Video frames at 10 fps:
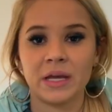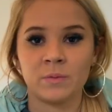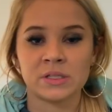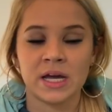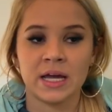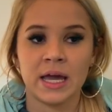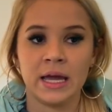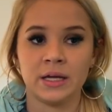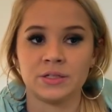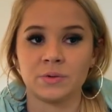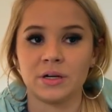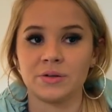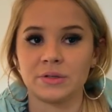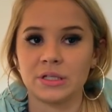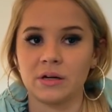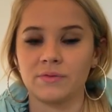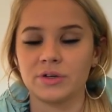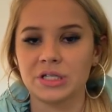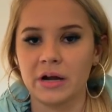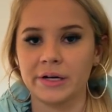And was like, hey, do you want to do a shout out
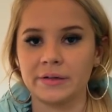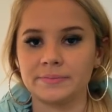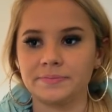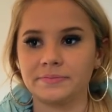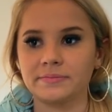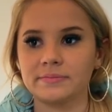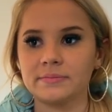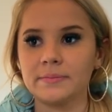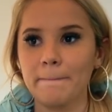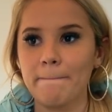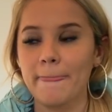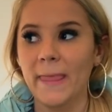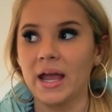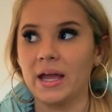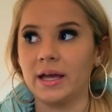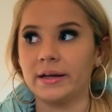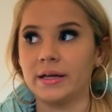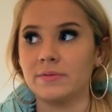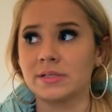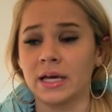for shout out? And
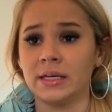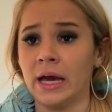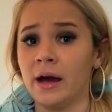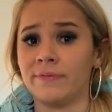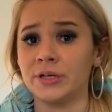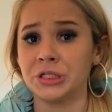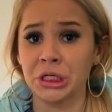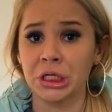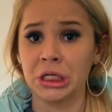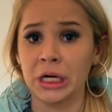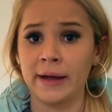he was like, yeah, for sure.